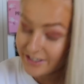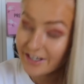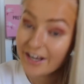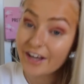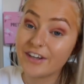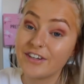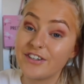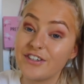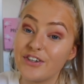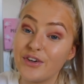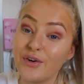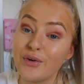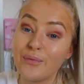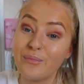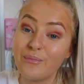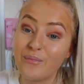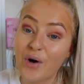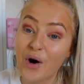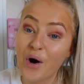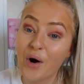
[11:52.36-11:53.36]
Dan to your
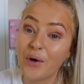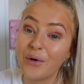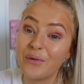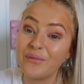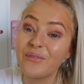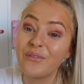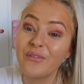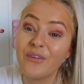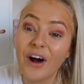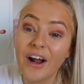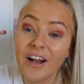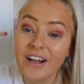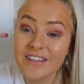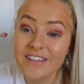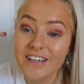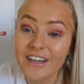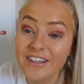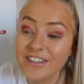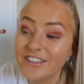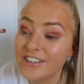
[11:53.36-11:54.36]
mom. Wow, let's
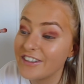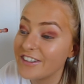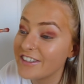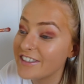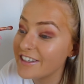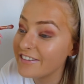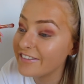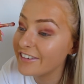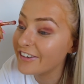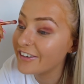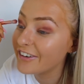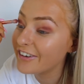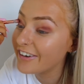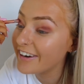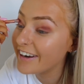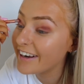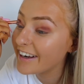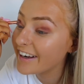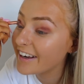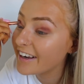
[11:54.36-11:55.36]
get juicy real
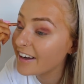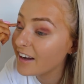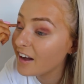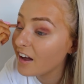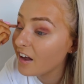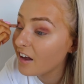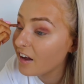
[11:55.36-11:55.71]
quick.